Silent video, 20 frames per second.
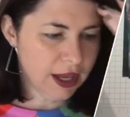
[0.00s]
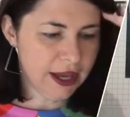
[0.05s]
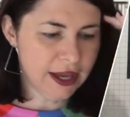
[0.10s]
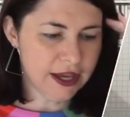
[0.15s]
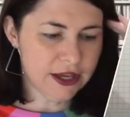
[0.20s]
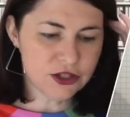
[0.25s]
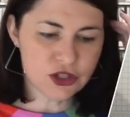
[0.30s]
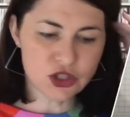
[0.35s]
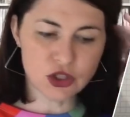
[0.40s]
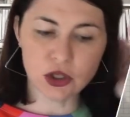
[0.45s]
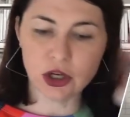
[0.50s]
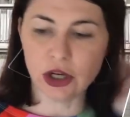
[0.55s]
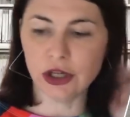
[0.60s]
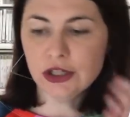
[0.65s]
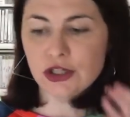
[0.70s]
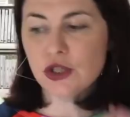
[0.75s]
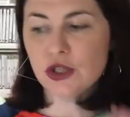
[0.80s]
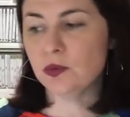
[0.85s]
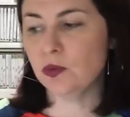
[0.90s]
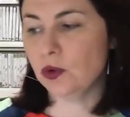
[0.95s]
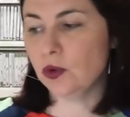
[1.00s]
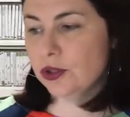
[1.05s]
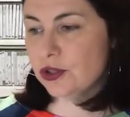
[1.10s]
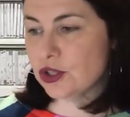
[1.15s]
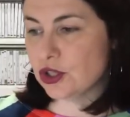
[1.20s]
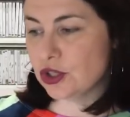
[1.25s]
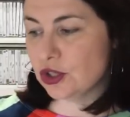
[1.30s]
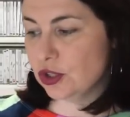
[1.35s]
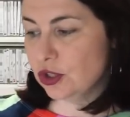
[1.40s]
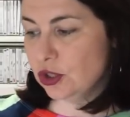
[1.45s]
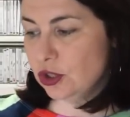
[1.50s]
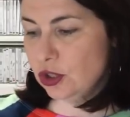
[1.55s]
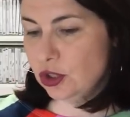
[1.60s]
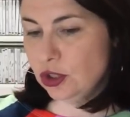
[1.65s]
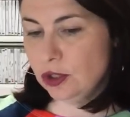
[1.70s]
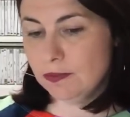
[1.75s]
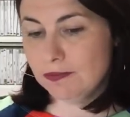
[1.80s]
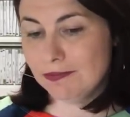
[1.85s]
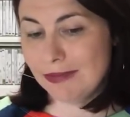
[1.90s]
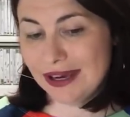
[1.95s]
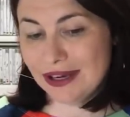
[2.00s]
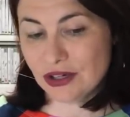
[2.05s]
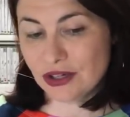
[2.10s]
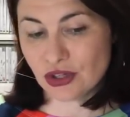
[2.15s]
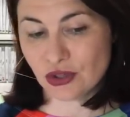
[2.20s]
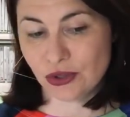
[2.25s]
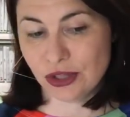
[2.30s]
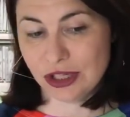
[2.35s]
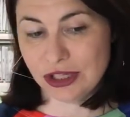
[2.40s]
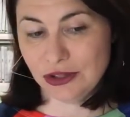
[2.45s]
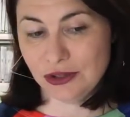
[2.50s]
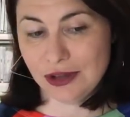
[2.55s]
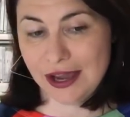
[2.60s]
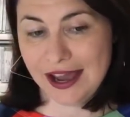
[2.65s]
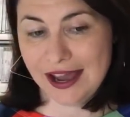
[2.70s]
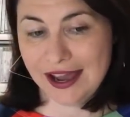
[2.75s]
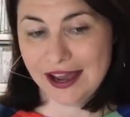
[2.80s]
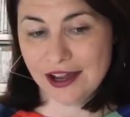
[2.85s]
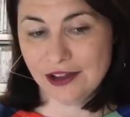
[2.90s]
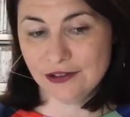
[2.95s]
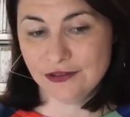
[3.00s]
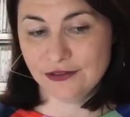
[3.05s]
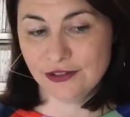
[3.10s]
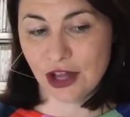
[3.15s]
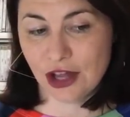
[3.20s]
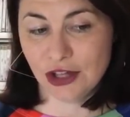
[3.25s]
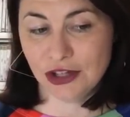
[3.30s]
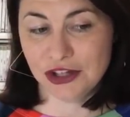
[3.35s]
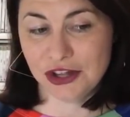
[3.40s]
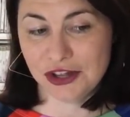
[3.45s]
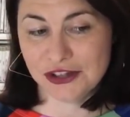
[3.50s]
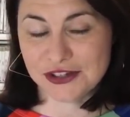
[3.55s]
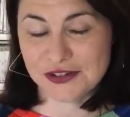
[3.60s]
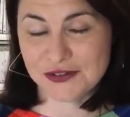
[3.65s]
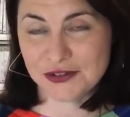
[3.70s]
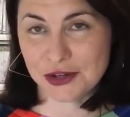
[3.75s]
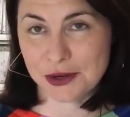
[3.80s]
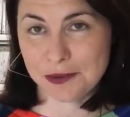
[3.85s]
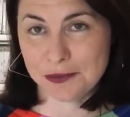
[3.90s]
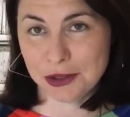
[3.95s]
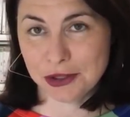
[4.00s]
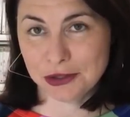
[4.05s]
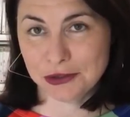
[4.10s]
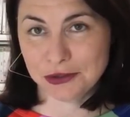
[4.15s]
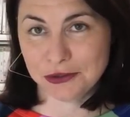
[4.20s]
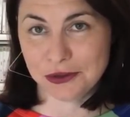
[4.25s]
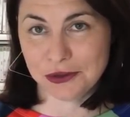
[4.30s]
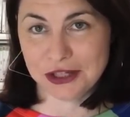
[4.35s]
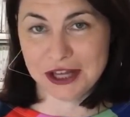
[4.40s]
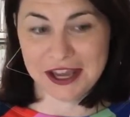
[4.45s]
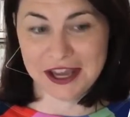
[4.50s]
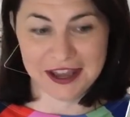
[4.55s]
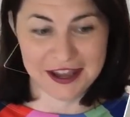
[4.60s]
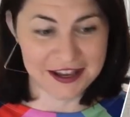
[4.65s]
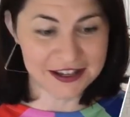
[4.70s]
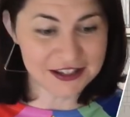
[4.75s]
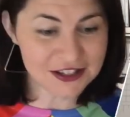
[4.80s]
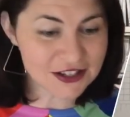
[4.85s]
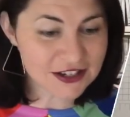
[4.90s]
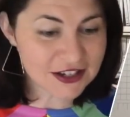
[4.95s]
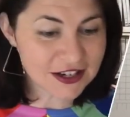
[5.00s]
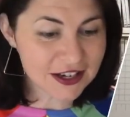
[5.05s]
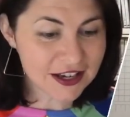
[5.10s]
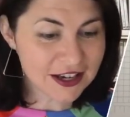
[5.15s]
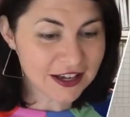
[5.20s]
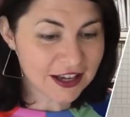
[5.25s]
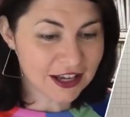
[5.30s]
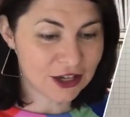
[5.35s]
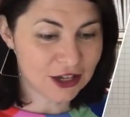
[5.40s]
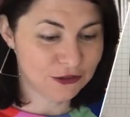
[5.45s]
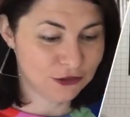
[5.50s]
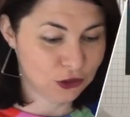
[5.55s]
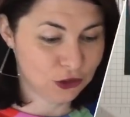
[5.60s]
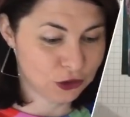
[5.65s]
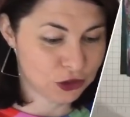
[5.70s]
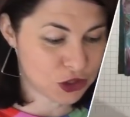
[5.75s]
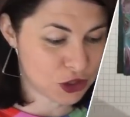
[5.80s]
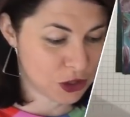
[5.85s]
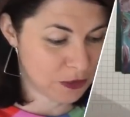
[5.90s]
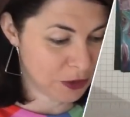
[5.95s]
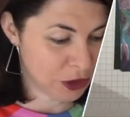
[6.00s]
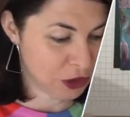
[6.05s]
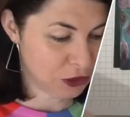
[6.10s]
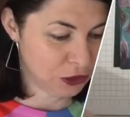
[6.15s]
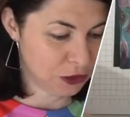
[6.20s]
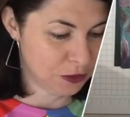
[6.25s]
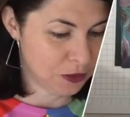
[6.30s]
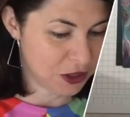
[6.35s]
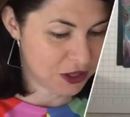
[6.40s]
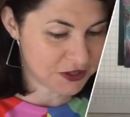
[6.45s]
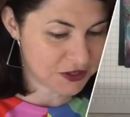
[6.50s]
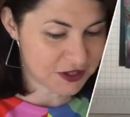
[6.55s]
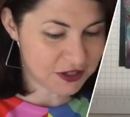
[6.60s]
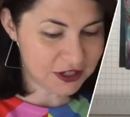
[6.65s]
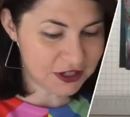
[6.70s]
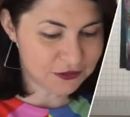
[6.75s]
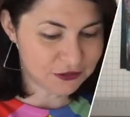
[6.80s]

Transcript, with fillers: and you're going to want to make sure that you have lots of Tombow glue on hand if you're a Tombow glue person.